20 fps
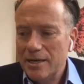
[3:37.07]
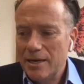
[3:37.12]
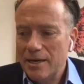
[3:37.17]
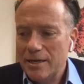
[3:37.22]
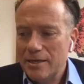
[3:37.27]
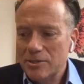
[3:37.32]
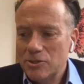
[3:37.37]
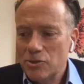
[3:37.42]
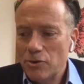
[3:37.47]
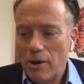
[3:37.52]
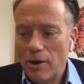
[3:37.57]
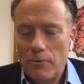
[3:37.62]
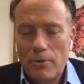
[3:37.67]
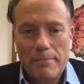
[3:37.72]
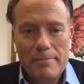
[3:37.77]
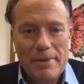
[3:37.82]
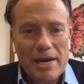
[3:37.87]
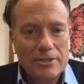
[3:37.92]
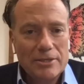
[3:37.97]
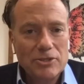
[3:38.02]
So I went
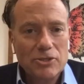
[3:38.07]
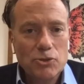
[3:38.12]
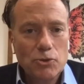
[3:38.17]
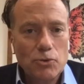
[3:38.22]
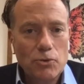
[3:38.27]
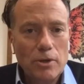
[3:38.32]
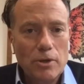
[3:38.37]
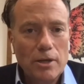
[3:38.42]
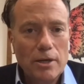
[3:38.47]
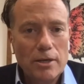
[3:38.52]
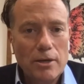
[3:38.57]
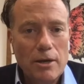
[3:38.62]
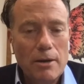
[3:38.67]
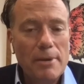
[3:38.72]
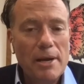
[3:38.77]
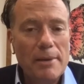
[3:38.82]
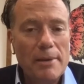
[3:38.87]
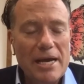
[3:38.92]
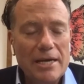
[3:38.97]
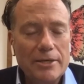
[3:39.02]
back to school. I got
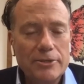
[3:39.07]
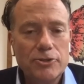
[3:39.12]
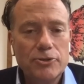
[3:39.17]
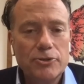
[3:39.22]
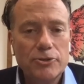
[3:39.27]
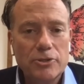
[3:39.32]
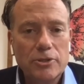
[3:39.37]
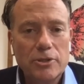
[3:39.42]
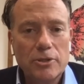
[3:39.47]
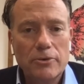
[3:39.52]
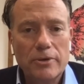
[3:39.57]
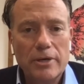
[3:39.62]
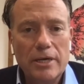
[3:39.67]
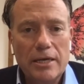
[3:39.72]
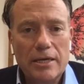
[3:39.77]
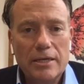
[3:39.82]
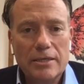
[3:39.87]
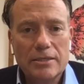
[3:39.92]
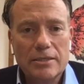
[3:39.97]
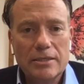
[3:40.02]
my master's degree
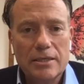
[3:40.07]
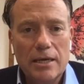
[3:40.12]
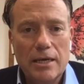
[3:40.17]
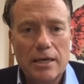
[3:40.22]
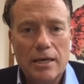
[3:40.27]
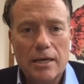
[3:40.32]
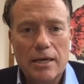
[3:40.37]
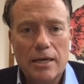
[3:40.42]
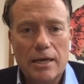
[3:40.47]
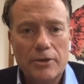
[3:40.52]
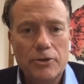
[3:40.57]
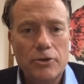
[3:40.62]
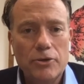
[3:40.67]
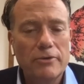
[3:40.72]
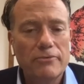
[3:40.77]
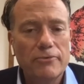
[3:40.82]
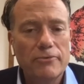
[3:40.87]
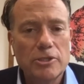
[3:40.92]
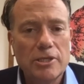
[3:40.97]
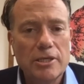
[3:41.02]
at
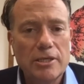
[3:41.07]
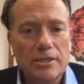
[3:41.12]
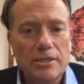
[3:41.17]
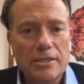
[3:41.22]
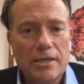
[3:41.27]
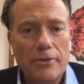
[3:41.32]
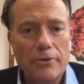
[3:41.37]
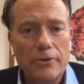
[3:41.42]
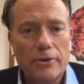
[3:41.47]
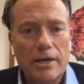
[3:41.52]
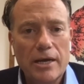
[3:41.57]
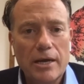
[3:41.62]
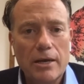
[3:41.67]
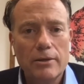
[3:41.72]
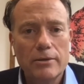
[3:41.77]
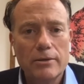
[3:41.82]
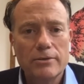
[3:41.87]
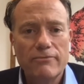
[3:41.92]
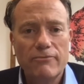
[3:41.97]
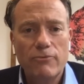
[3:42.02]
University of Southern
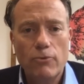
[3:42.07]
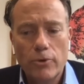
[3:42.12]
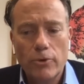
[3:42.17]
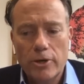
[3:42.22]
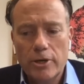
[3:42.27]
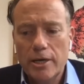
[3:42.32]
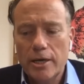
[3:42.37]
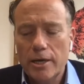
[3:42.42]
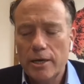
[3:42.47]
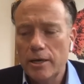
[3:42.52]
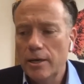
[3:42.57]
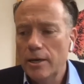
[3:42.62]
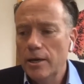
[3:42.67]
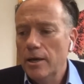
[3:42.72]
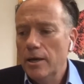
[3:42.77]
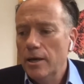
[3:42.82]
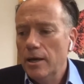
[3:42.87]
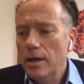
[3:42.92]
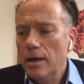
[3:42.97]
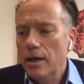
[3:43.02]
California,
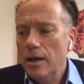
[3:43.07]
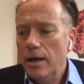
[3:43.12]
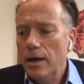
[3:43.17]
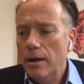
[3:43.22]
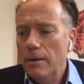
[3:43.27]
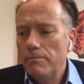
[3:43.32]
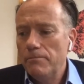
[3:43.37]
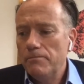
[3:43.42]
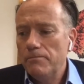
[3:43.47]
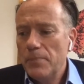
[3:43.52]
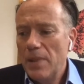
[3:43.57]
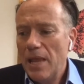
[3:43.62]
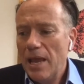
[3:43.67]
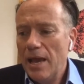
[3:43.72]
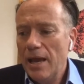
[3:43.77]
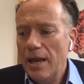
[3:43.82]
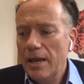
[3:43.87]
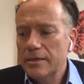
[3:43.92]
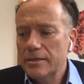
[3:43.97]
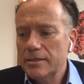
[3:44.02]

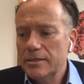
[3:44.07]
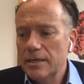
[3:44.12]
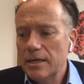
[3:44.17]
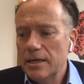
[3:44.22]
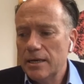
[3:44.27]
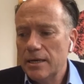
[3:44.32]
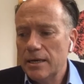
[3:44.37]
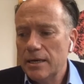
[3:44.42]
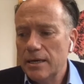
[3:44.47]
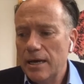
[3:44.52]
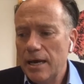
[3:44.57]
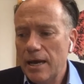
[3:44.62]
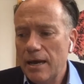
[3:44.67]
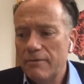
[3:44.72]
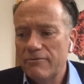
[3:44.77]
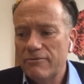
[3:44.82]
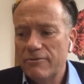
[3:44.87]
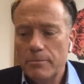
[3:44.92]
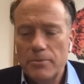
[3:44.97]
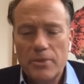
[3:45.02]
and
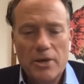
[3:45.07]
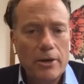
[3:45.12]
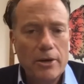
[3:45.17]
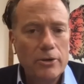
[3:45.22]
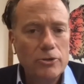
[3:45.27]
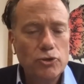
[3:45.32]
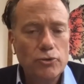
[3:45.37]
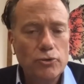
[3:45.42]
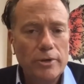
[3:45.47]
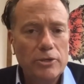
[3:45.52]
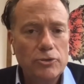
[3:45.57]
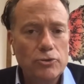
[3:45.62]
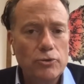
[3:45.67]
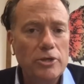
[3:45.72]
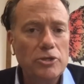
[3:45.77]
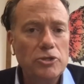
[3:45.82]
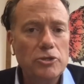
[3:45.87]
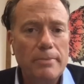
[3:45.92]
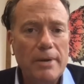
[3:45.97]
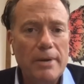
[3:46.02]
from there joined
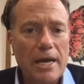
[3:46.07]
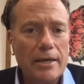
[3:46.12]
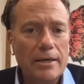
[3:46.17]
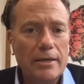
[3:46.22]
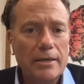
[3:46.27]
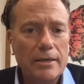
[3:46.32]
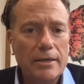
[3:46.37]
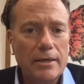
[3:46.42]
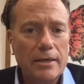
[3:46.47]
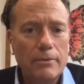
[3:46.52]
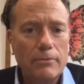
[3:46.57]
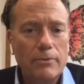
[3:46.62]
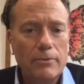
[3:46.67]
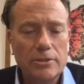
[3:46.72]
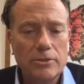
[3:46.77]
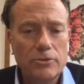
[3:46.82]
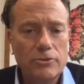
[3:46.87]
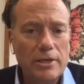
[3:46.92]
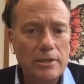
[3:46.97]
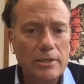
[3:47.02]
Deutsche Bank. Went
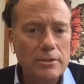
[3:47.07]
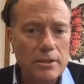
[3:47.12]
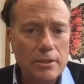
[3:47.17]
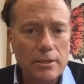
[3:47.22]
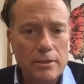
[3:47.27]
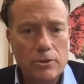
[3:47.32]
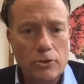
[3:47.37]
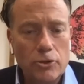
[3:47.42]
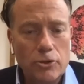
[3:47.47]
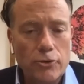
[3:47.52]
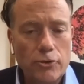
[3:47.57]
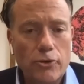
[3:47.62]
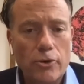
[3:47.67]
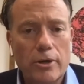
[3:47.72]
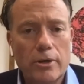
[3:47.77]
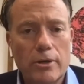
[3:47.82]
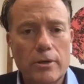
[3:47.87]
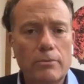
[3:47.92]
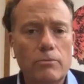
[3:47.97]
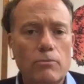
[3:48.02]
straight to New
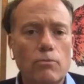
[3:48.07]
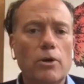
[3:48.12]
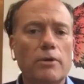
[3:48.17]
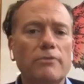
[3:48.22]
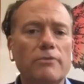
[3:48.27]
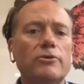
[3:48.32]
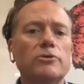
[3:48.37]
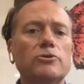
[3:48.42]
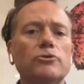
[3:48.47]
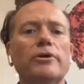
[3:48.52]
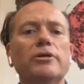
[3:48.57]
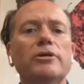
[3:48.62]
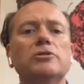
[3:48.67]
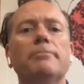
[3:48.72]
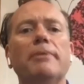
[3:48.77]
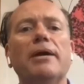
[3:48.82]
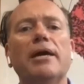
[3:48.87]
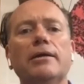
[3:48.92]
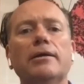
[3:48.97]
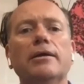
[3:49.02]
York and worked for Deutsche
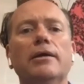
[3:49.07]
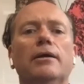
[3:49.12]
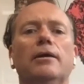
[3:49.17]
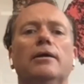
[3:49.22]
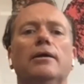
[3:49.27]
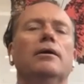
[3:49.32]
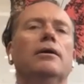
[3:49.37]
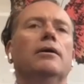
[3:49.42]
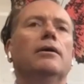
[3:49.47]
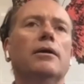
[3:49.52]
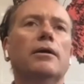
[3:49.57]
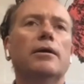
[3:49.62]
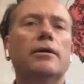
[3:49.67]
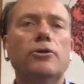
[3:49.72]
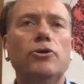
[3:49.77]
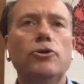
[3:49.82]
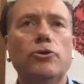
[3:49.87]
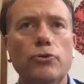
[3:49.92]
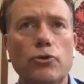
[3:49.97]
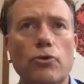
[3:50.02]
Bank.
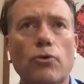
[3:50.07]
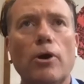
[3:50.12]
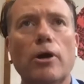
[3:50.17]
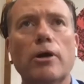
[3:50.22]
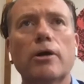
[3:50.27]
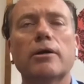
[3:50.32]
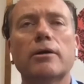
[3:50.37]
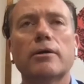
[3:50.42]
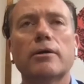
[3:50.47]
New York,